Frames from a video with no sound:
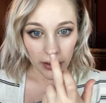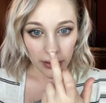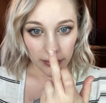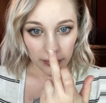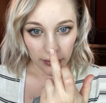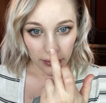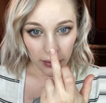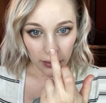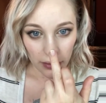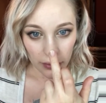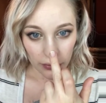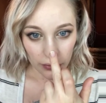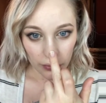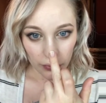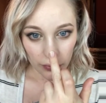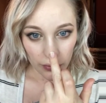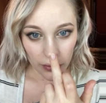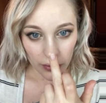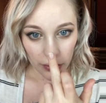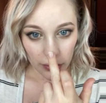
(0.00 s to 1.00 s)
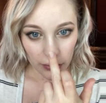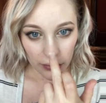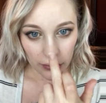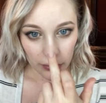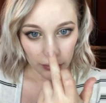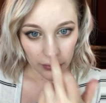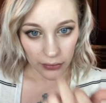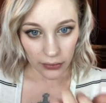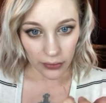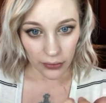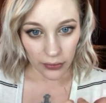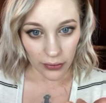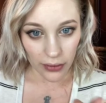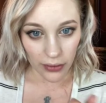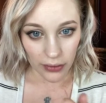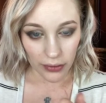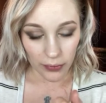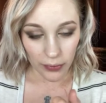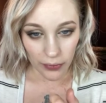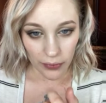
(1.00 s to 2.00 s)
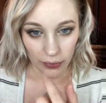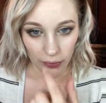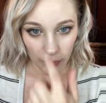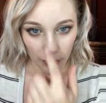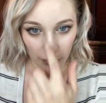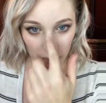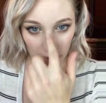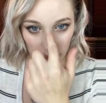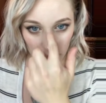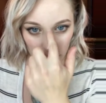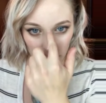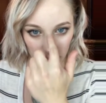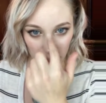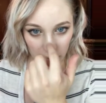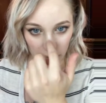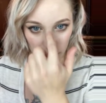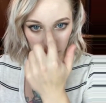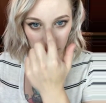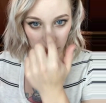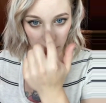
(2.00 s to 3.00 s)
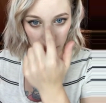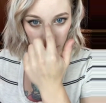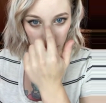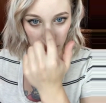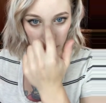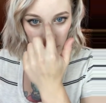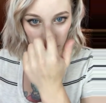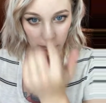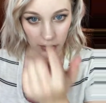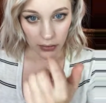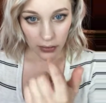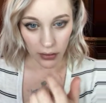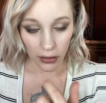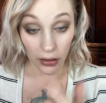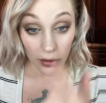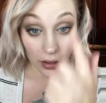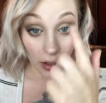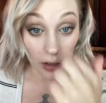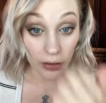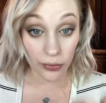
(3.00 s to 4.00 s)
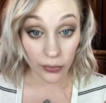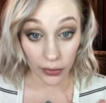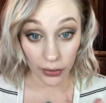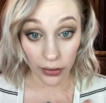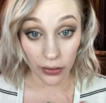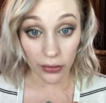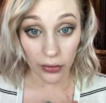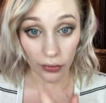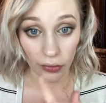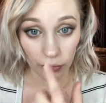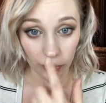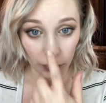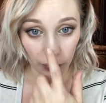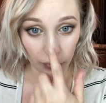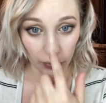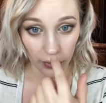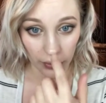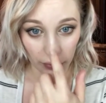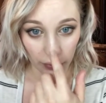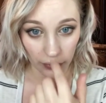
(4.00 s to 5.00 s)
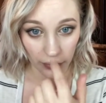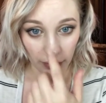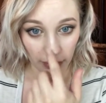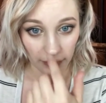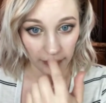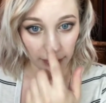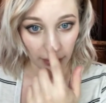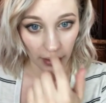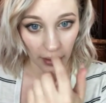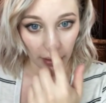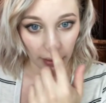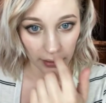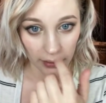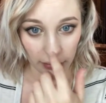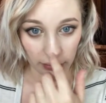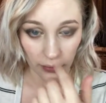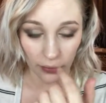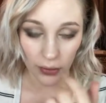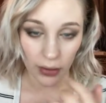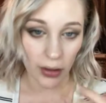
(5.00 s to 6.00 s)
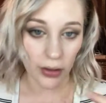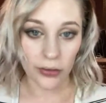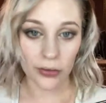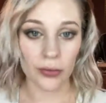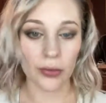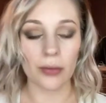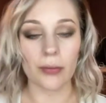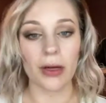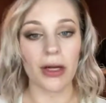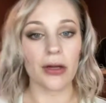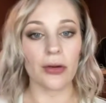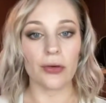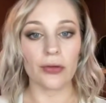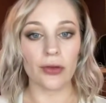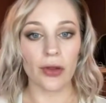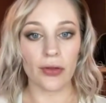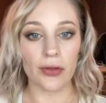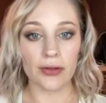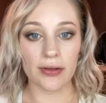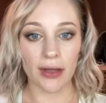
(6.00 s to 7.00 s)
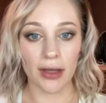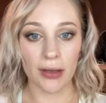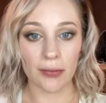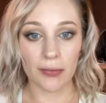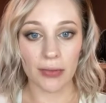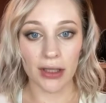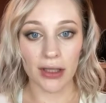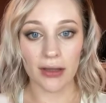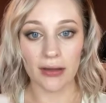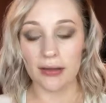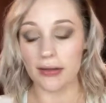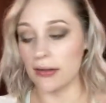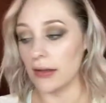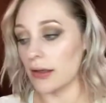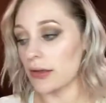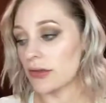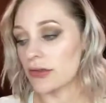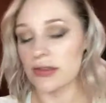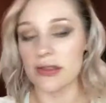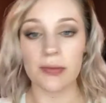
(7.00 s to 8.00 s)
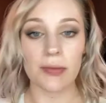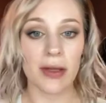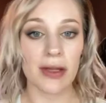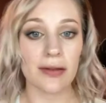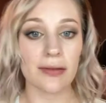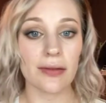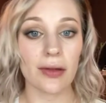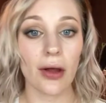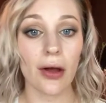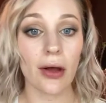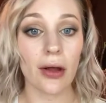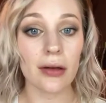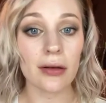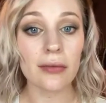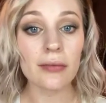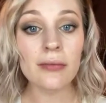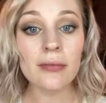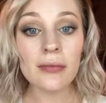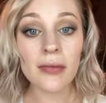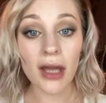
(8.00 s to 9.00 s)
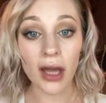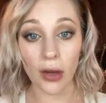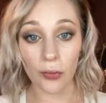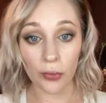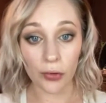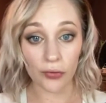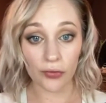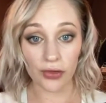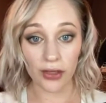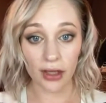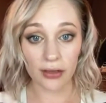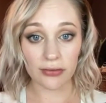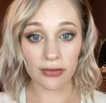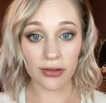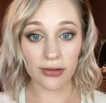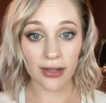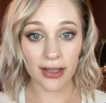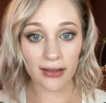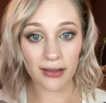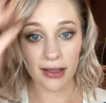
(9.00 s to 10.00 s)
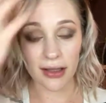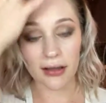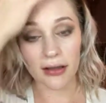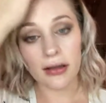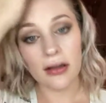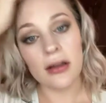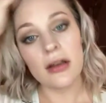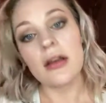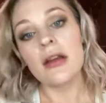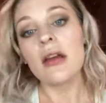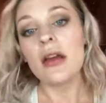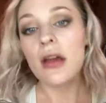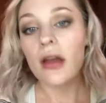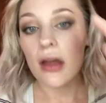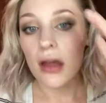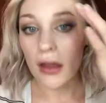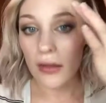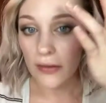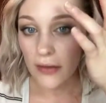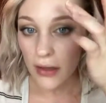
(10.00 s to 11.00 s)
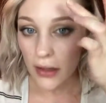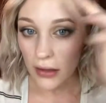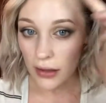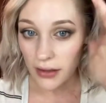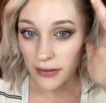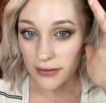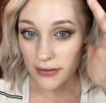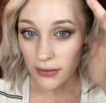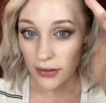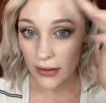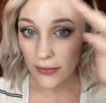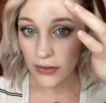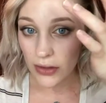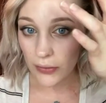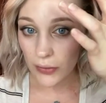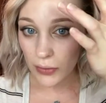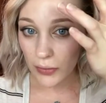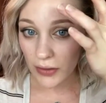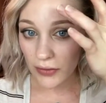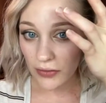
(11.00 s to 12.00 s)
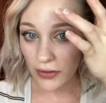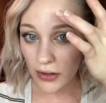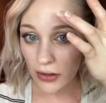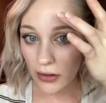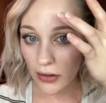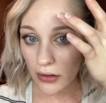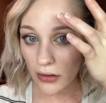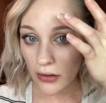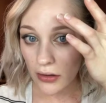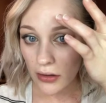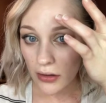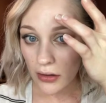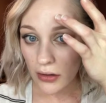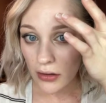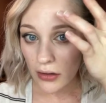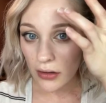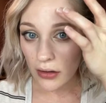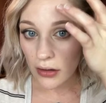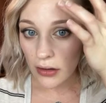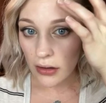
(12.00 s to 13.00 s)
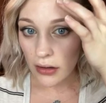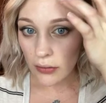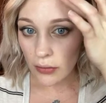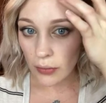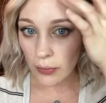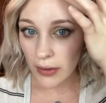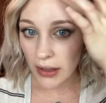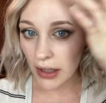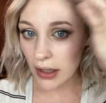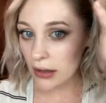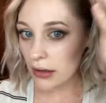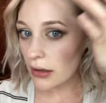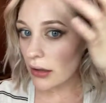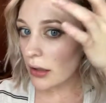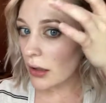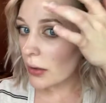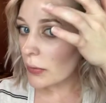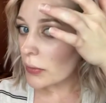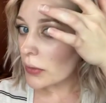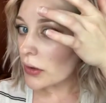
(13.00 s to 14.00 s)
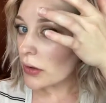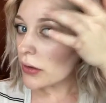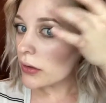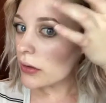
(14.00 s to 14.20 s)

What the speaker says: like to contour, do this before, or contour your nose before you do this. I don't contour my nose all the time because it just depends on how poofy I feel that day. And then I still have some on my finger, and I will pat it up